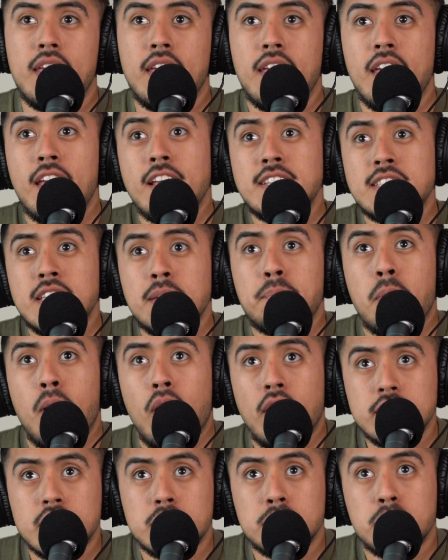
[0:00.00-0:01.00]
is it
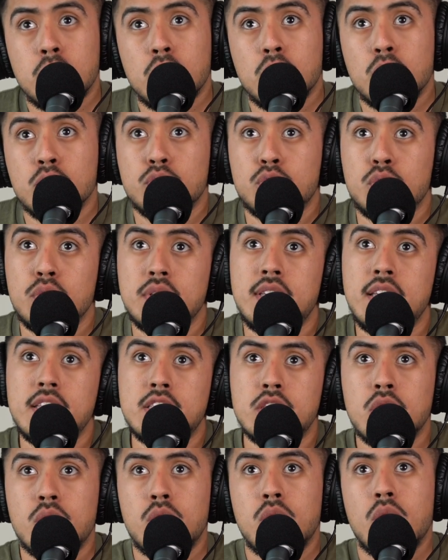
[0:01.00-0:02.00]
possible to
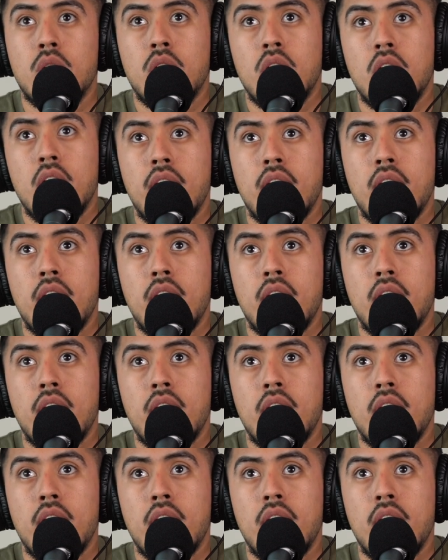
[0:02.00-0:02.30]
detail